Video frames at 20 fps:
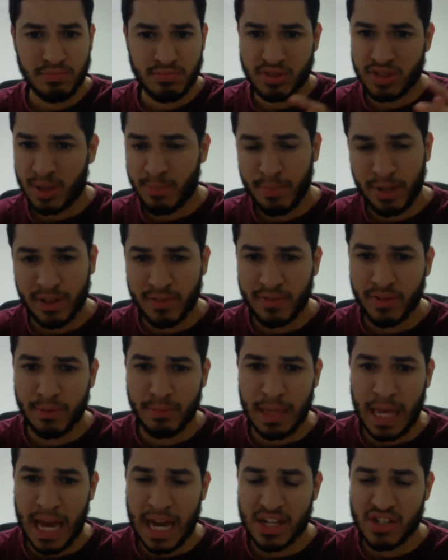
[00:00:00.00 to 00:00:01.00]
summoning from
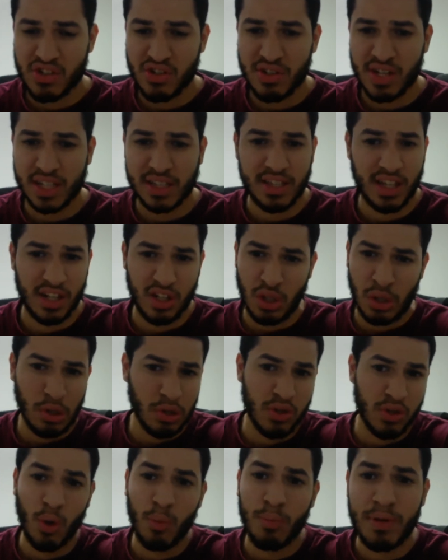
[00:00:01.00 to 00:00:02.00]
the extra deck, then
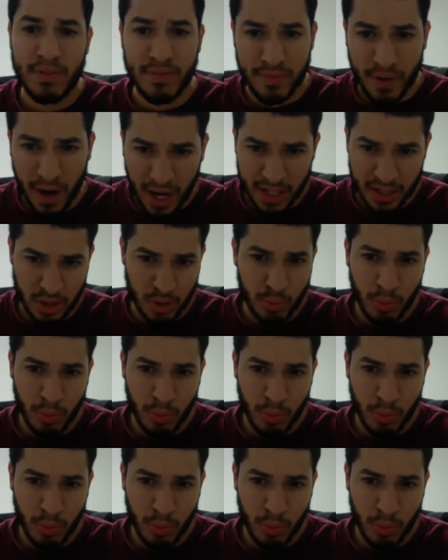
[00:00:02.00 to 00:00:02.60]
you'll be fine.